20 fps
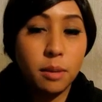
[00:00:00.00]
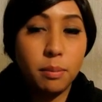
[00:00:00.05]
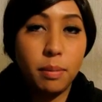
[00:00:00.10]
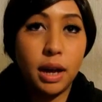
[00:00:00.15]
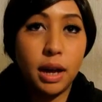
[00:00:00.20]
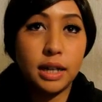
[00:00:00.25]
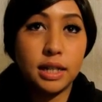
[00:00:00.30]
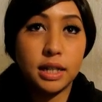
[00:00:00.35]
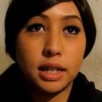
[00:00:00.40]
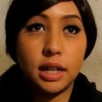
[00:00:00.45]

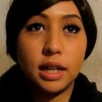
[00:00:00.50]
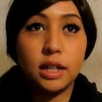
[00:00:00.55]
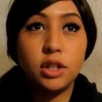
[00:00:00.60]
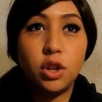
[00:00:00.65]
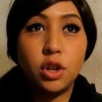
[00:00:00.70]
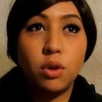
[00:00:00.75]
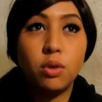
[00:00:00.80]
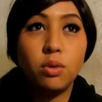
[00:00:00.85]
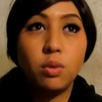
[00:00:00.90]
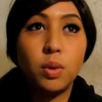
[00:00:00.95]
but
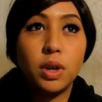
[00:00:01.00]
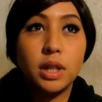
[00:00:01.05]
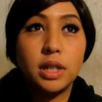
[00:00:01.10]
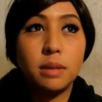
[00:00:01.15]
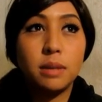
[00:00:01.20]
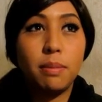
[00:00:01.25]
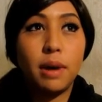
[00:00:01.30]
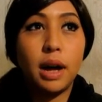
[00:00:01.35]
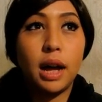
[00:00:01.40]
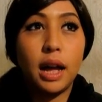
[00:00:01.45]
don't want
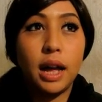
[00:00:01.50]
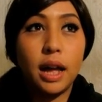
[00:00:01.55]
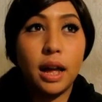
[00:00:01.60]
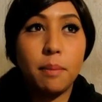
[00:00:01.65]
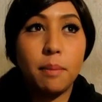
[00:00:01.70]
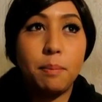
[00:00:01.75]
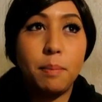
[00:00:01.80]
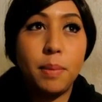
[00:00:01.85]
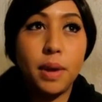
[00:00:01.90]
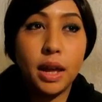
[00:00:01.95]
to buy
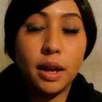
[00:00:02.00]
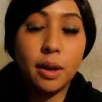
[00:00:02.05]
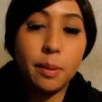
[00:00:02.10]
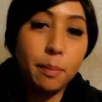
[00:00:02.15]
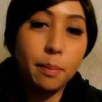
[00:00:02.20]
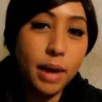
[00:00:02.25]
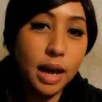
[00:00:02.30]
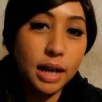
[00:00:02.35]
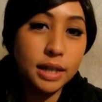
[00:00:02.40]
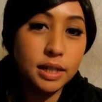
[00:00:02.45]
a big
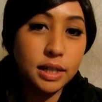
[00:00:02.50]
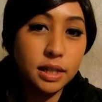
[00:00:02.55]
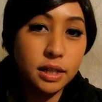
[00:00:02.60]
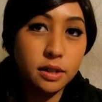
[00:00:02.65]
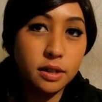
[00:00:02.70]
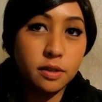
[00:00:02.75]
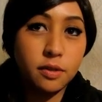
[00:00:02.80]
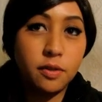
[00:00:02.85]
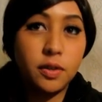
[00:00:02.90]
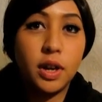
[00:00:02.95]

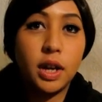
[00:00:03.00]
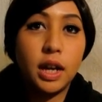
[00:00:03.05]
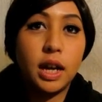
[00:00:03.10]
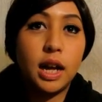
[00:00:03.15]
massive